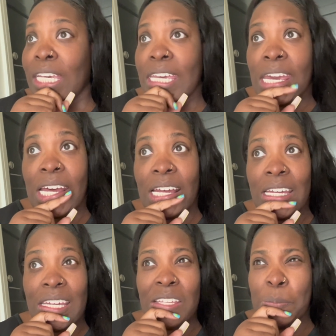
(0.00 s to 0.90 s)
yeah,
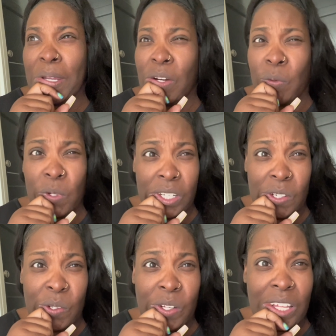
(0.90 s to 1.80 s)
it's been a
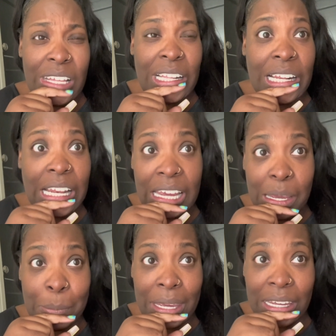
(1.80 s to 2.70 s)
real
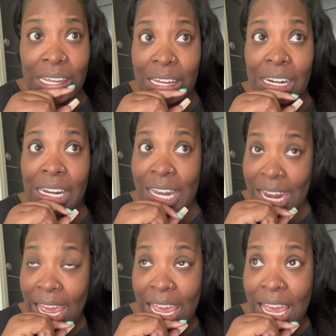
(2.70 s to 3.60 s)
laid back kind of
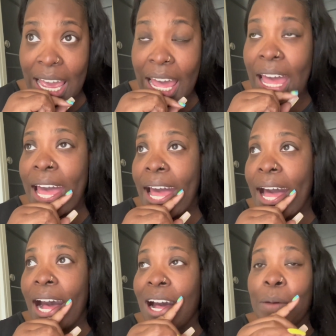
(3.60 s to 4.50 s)
day.
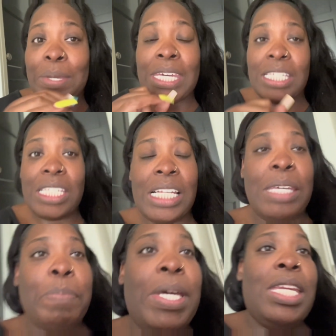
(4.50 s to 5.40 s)
Um, he is
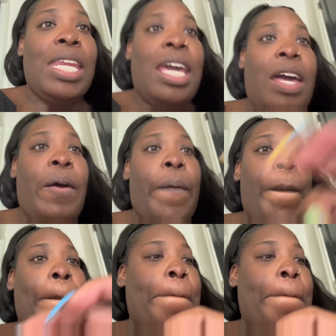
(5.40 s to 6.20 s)
sleeping now.